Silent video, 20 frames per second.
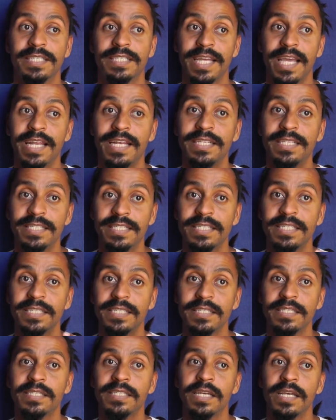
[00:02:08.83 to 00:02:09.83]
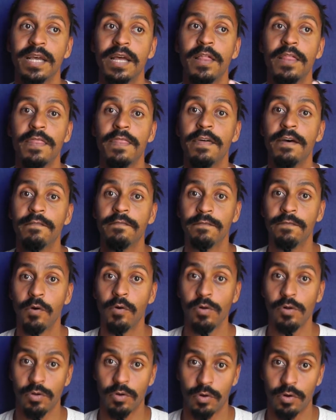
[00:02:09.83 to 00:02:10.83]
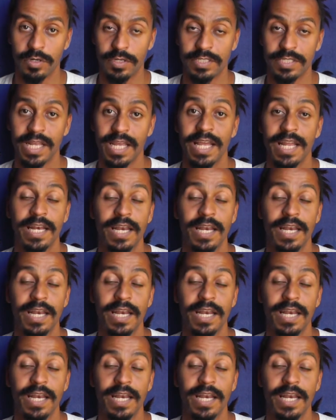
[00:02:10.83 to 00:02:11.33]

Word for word: tenses the vocal cords.